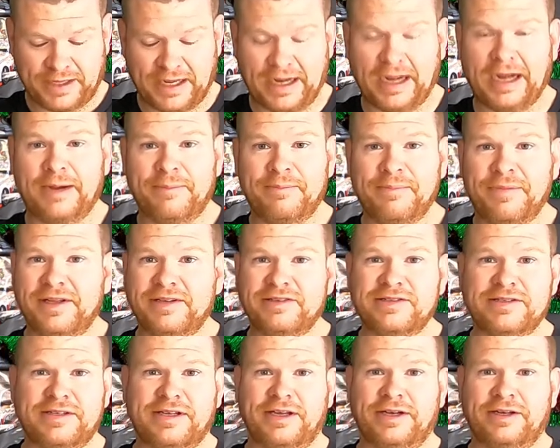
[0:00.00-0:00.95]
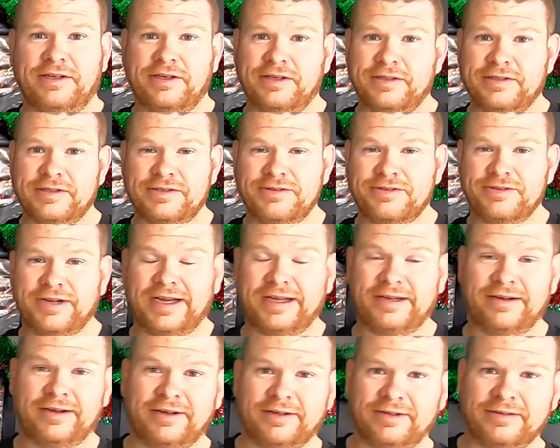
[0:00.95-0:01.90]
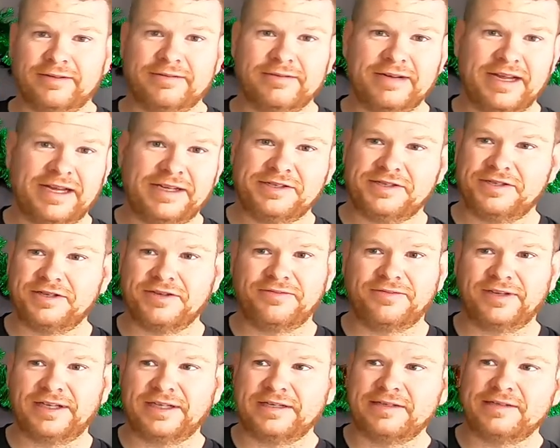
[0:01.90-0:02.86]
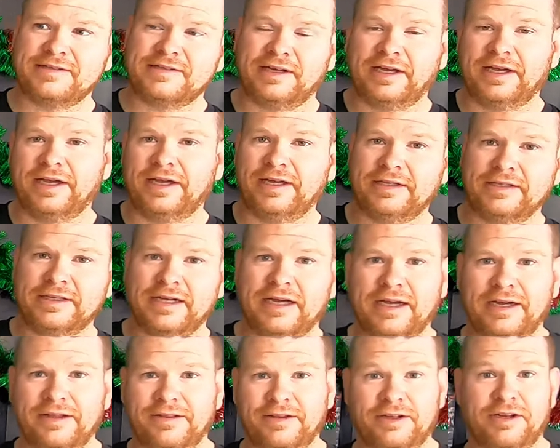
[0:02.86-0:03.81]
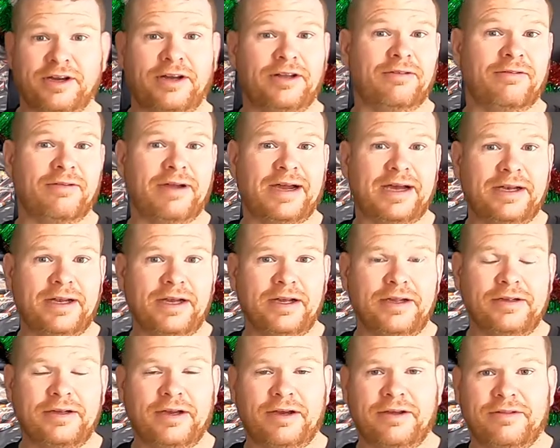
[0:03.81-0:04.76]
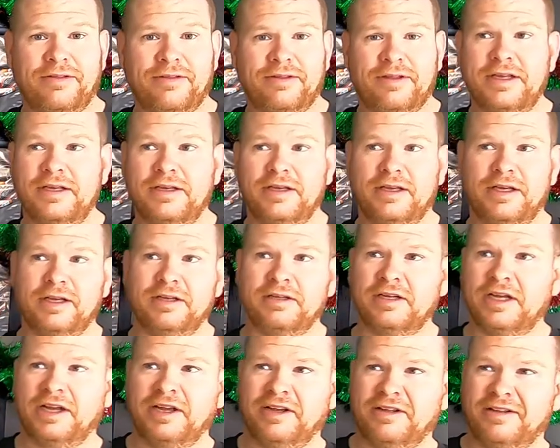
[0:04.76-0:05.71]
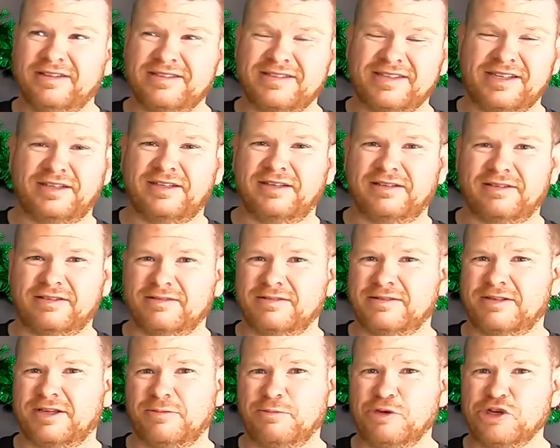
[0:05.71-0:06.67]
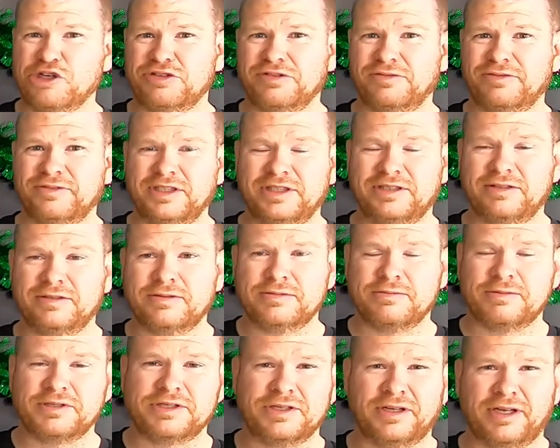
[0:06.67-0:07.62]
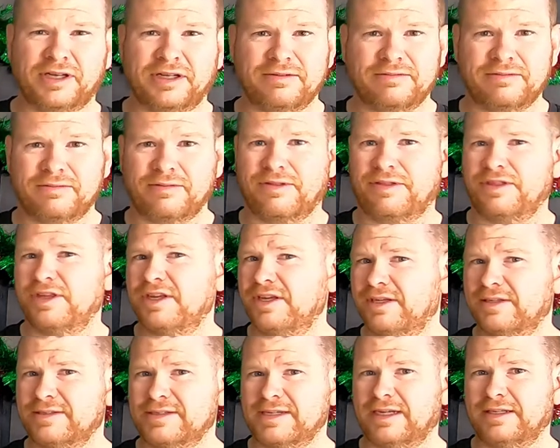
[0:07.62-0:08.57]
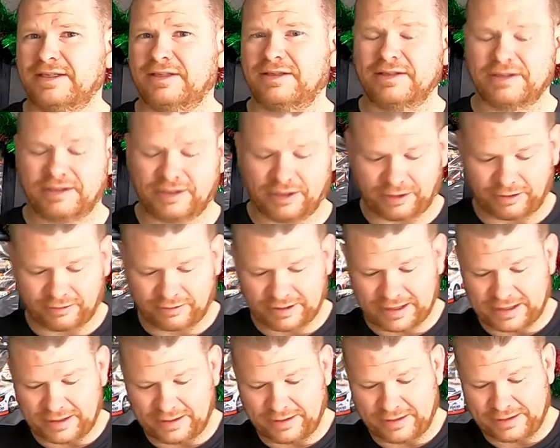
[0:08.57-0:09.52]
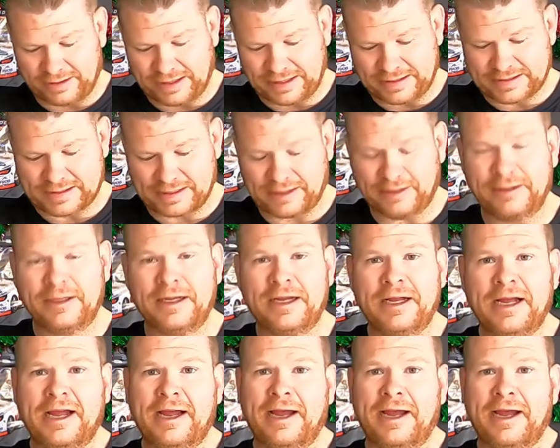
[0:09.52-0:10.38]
They're just going to concentrate on SUVs and the Colorado. I think they said the commercial vehicles, which I think it's only the Colorado that they sell.